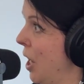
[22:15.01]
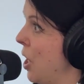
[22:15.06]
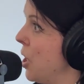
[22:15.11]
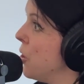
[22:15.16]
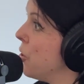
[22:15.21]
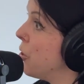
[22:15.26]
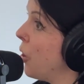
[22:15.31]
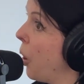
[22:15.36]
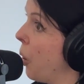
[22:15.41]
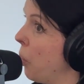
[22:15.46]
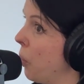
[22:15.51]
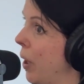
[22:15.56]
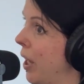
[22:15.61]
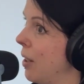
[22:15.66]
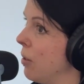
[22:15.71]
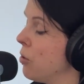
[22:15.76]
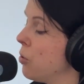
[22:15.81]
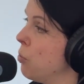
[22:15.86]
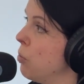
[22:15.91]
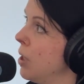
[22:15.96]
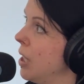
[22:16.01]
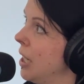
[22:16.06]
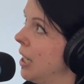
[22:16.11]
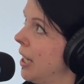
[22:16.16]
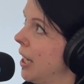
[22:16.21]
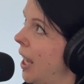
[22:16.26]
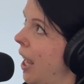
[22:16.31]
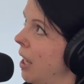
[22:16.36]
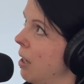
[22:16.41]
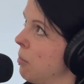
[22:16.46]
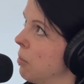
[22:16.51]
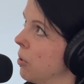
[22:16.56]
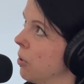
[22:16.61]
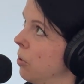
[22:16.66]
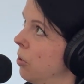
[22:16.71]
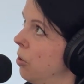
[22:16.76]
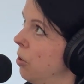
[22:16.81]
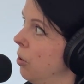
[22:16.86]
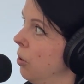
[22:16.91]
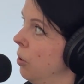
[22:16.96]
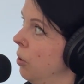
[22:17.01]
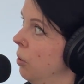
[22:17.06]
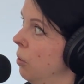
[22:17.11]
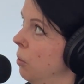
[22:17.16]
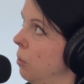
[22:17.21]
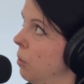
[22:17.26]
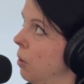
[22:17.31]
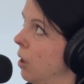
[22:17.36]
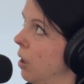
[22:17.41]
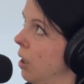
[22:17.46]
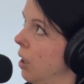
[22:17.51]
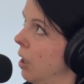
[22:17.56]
So it's really able to